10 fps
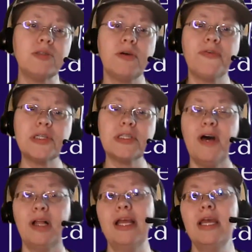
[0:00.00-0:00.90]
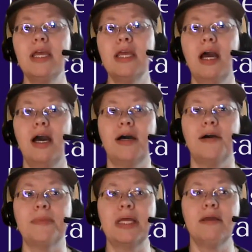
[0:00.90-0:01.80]
So first of all,
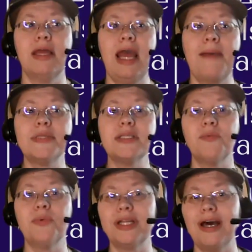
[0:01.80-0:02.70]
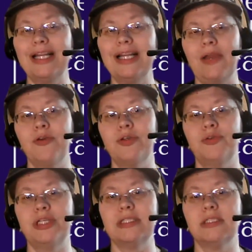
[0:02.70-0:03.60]
Amazon will not allow you
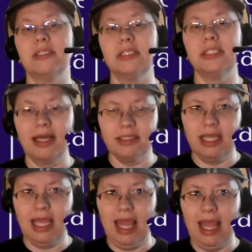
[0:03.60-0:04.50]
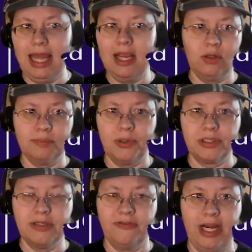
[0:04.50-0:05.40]
to just set any old book
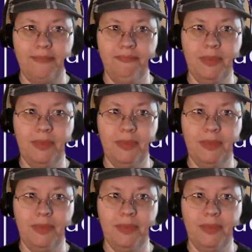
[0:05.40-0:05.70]
to free.